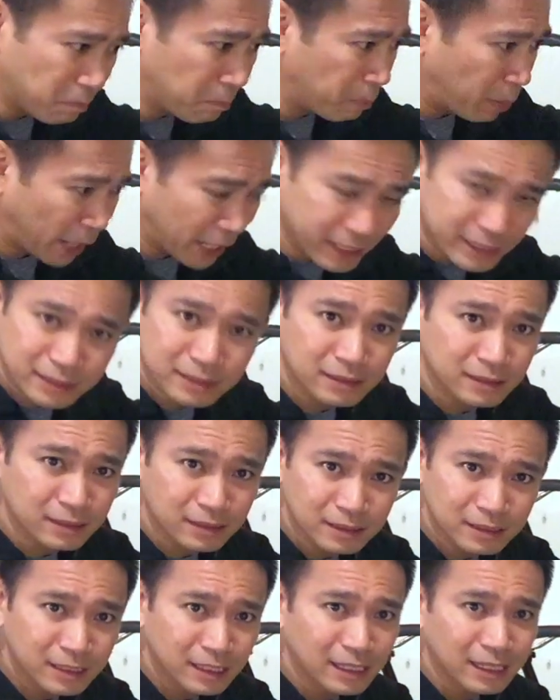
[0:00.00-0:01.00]
button,
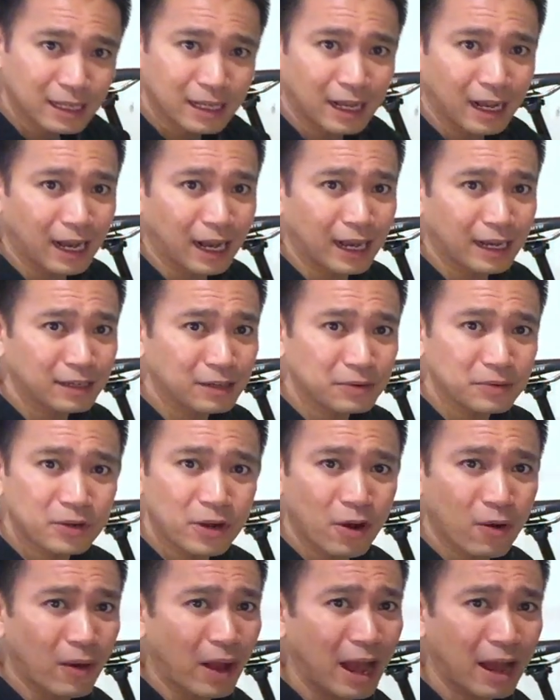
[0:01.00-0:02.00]
I don't
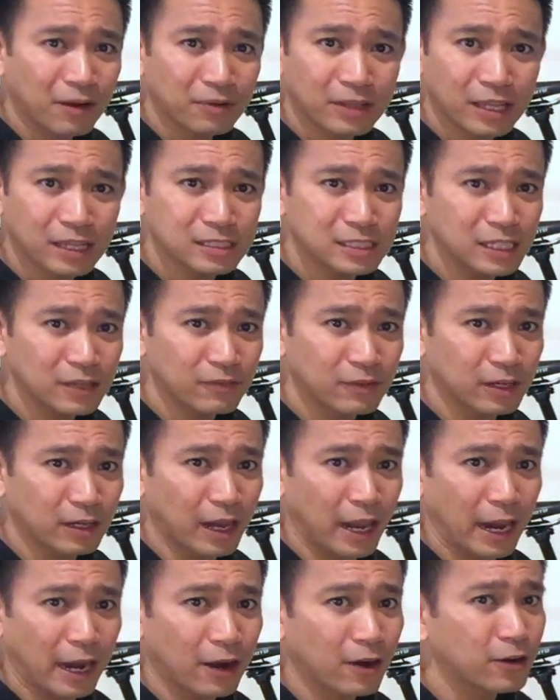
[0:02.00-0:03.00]
know how that's even
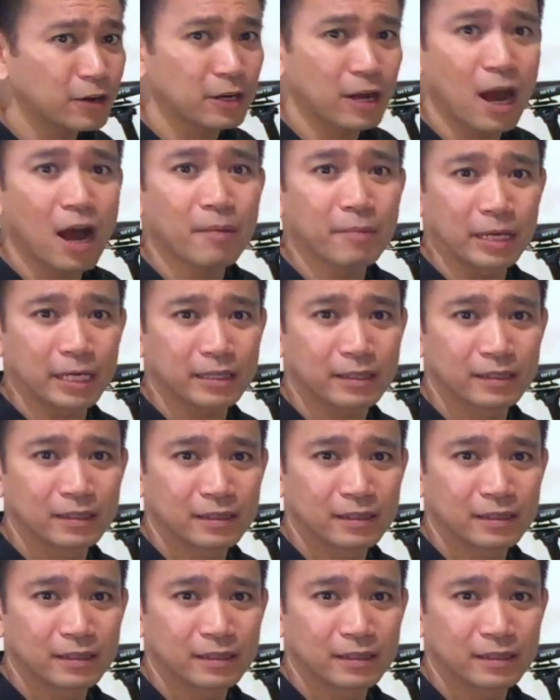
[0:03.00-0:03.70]
ergonomic.